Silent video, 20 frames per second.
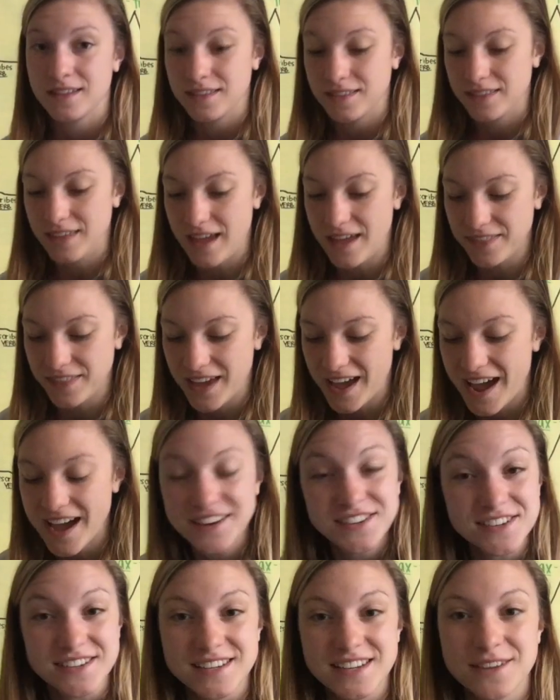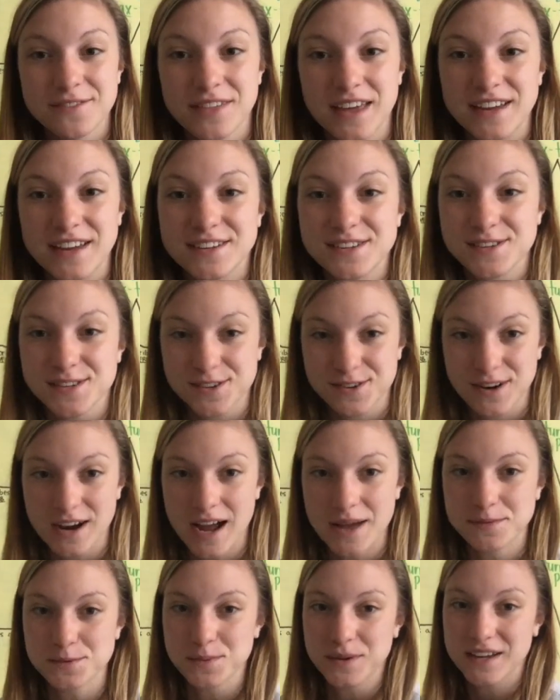then the adjective that
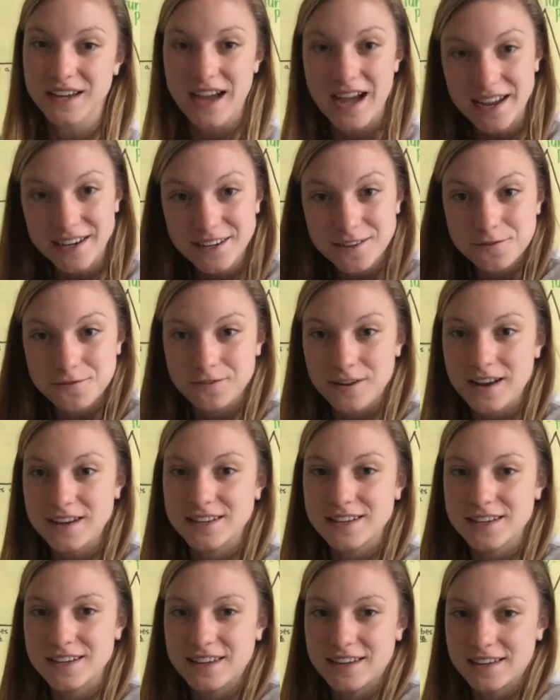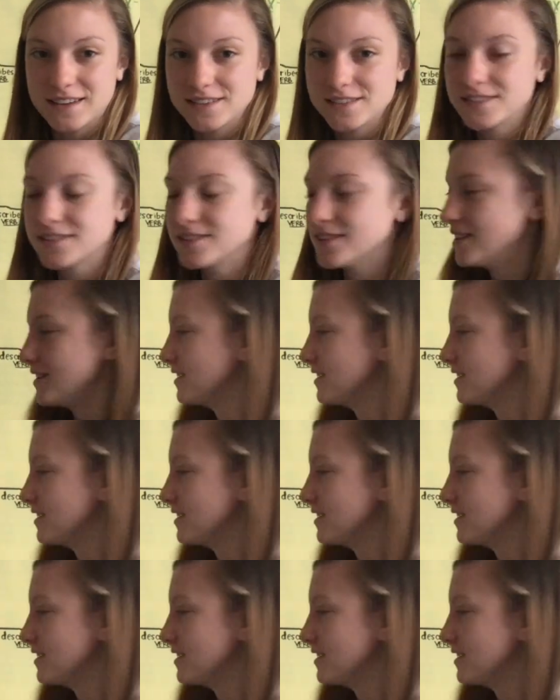describes what kind of friend he is